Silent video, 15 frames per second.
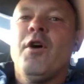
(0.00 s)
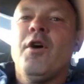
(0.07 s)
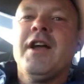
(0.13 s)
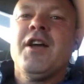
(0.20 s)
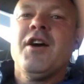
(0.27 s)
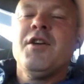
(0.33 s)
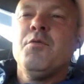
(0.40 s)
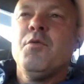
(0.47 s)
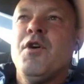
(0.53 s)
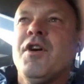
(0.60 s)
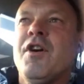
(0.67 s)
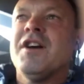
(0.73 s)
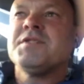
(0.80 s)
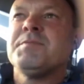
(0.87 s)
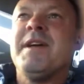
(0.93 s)
I go to work,
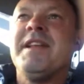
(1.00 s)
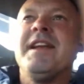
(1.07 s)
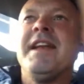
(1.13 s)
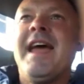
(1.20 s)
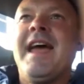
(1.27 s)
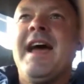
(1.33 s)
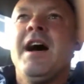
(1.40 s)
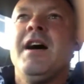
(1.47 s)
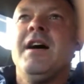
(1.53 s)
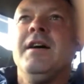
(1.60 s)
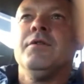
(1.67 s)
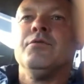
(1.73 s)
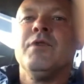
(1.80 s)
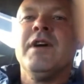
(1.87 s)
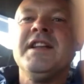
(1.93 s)
I spend an hour
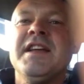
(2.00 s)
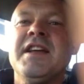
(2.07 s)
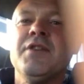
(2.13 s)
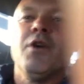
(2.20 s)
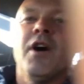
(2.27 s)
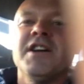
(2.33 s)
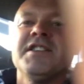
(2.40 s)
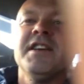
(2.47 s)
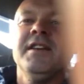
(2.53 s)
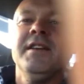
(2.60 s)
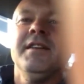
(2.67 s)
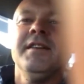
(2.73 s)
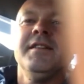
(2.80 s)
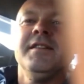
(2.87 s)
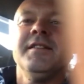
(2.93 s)
reading and writing
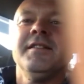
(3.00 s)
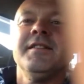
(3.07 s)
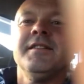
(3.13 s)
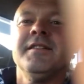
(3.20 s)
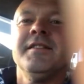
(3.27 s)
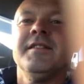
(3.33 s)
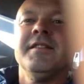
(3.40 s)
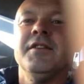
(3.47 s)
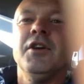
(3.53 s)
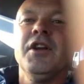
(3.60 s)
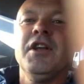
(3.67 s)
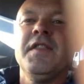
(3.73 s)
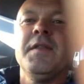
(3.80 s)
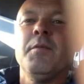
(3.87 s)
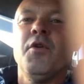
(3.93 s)

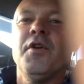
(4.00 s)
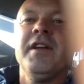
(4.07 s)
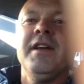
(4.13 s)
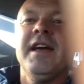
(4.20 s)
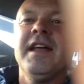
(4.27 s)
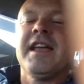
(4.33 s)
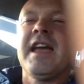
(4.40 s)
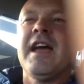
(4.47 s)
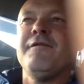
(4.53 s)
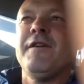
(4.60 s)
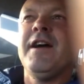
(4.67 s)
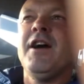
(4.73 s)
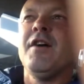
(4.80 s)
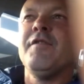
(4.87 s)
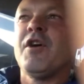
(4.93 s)
early in the morning at a
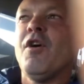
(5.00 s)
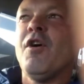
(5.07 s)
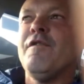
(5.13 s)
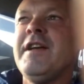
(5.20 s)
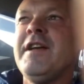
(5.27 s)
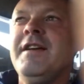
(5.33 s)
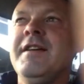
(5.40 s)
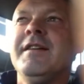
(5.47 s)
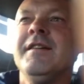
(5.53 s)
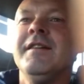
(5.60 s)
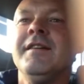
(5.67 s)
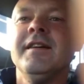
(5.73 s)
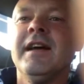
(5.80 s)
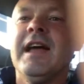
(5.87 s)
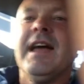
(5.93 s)
cafe over coffee,
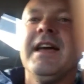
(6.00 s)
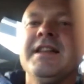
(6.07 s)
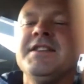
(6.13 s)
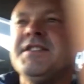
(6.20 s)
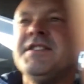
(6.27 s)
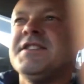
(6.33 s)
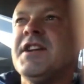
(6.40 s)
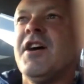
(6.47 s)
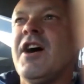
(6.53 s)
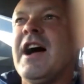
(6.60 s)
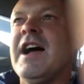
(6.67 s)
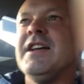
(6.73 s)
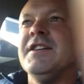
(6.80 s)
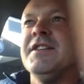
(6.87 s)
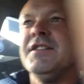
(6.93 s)
and
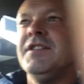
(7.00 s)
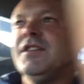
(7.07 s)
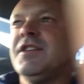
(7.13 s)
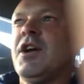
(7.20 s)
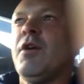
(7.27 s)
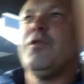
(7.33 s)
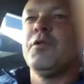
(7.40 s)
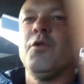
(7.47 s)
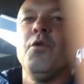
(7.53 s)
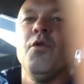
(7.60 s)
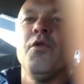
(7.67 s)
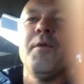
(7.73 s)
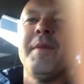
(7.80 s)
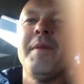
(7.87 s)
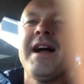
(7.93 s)
I go through all
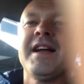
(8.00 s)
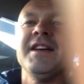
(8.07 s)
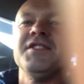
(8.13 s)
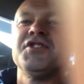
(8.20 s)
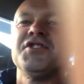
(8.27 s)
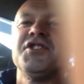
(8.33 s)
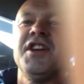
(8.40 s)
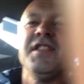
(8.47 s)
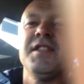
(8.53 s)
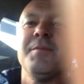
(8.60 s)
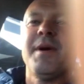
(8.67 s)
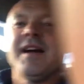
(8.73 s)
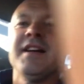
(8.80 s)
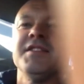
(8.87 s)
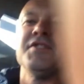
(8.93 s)
the markets, check the
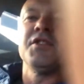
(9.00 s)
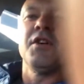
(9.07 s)
markets.